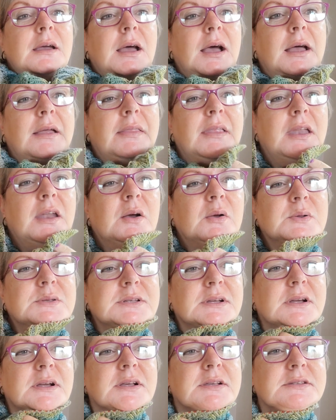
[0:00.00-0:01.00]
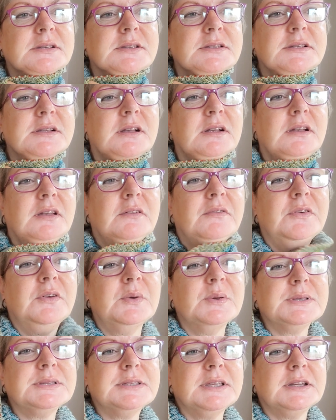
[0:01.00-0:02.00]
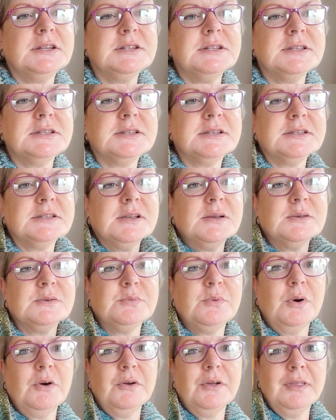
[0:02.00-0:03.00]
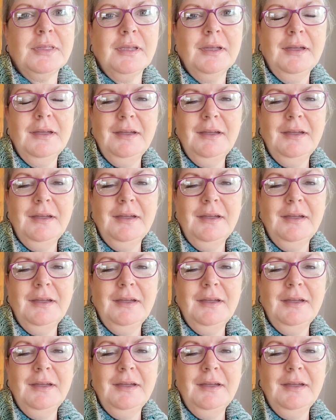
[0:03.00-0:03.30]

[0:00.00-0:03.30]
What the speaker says: and then I also cast on slightly fewer stitches because I was worried